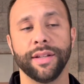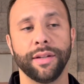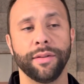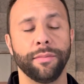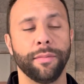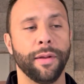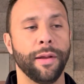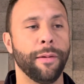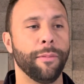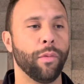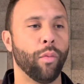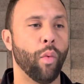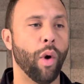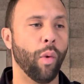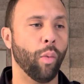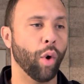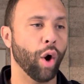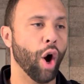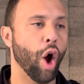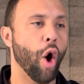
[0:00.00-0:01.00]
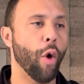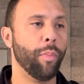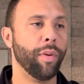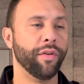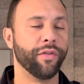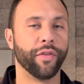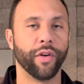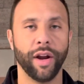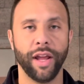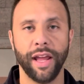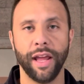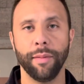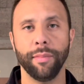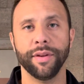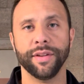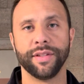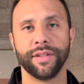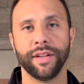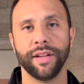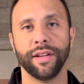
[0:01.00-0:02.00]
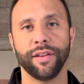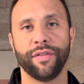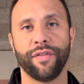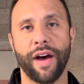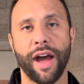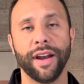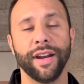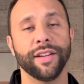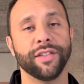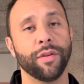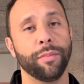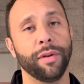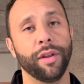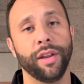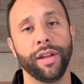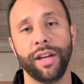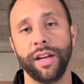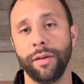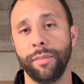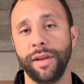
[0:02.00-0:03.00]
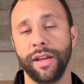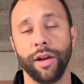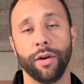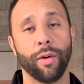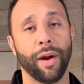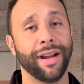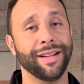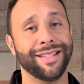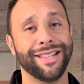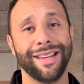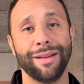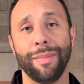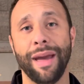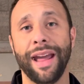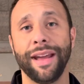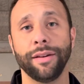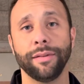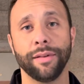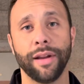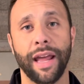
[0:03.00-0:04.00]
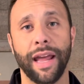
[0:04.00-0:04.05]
And what we're hoping for him is to find his ability to be a great teammate